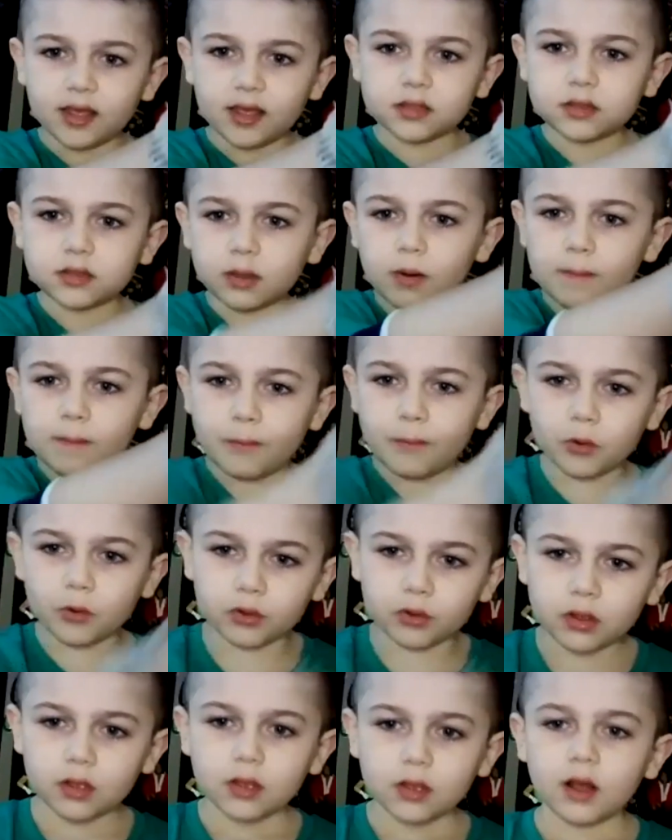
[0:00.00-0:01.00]
Someone
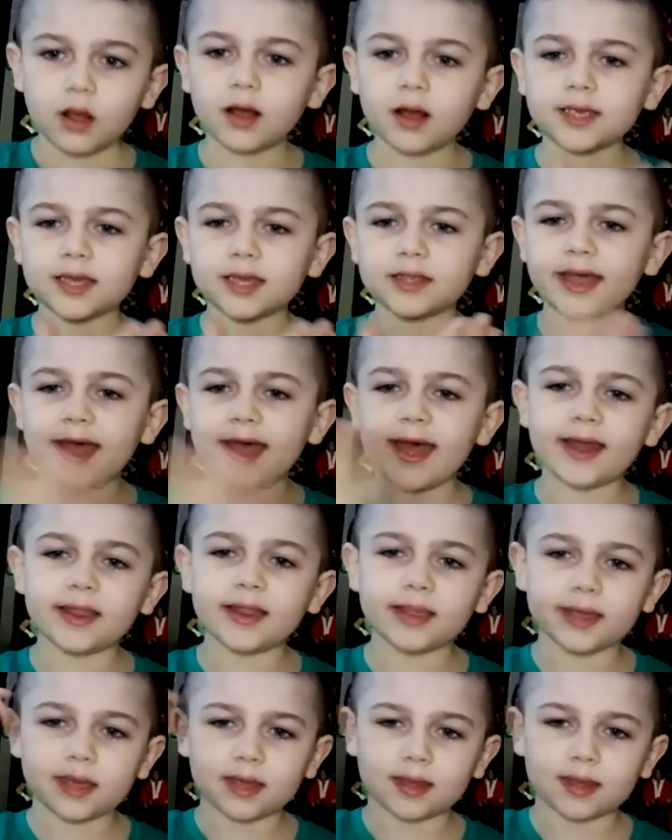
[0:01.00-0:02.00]
pulled a kid
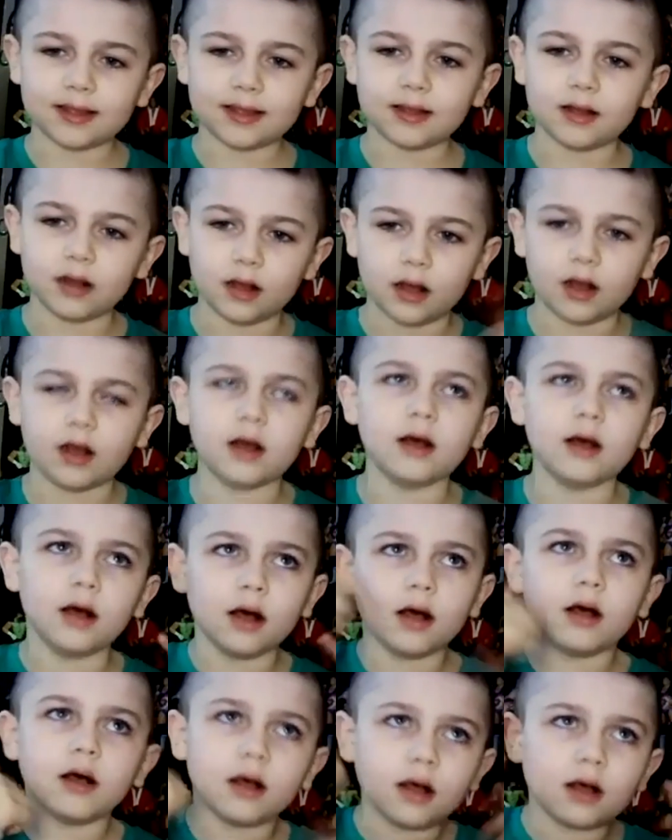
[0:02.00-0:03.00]
that
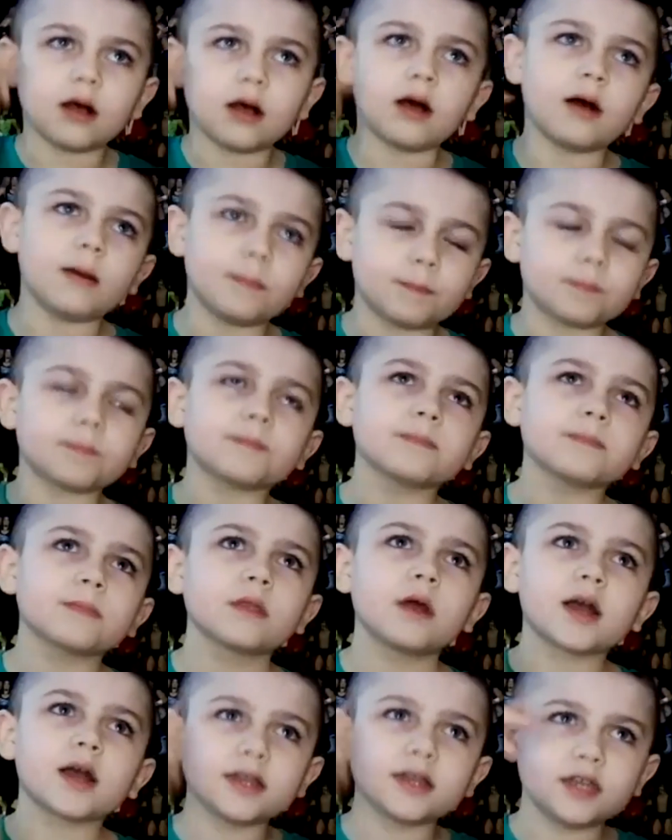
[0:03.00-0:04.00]
had
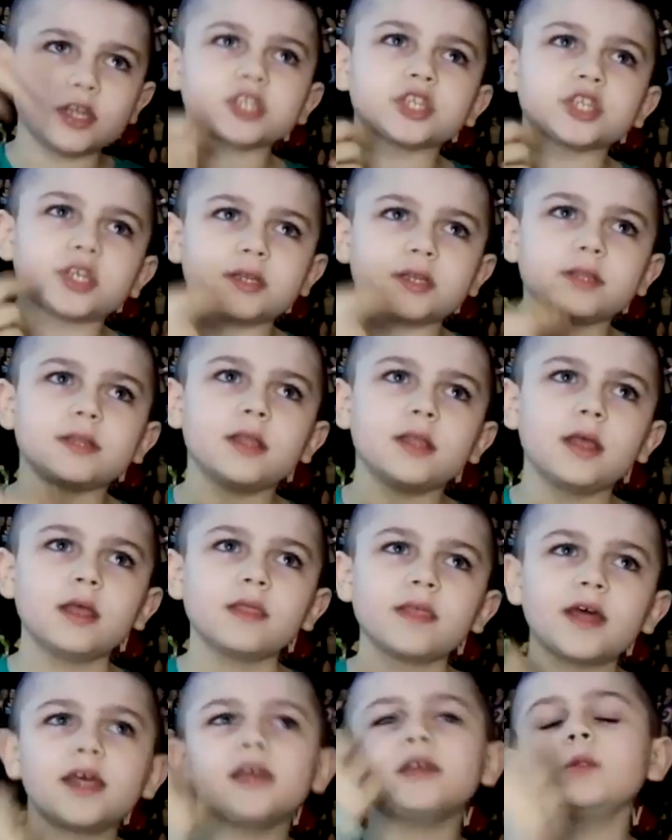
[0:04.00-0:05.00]
a condition
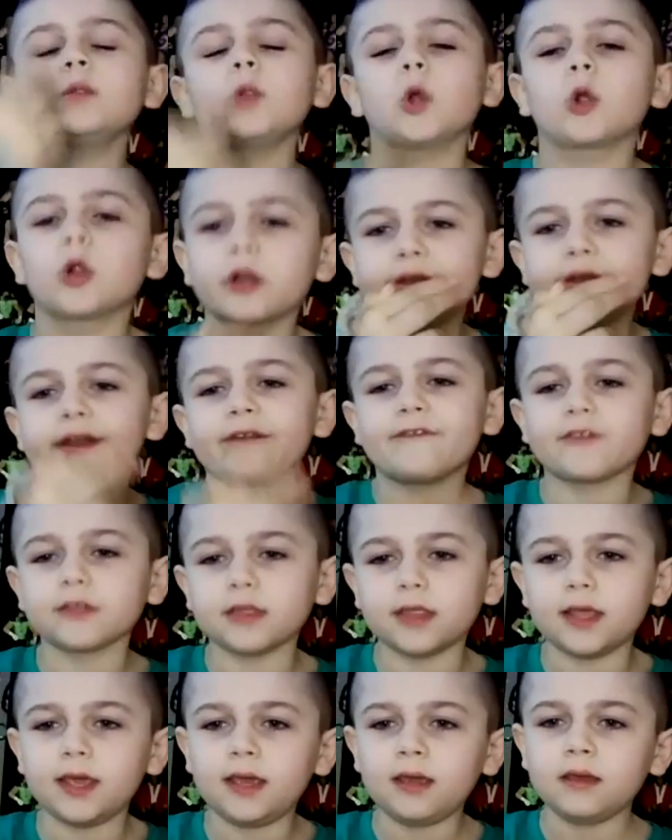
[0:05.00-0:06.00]
they learned
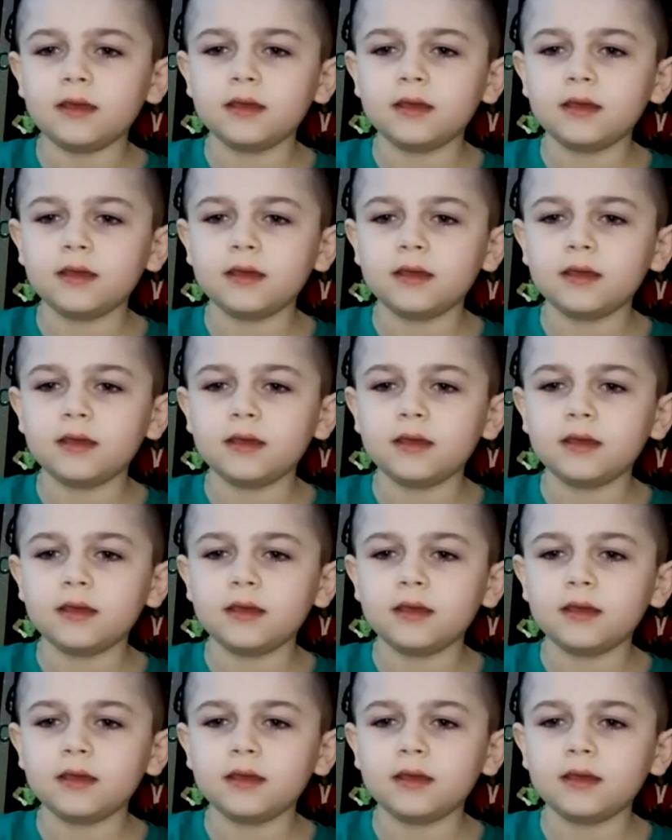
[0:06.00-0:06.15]
differently.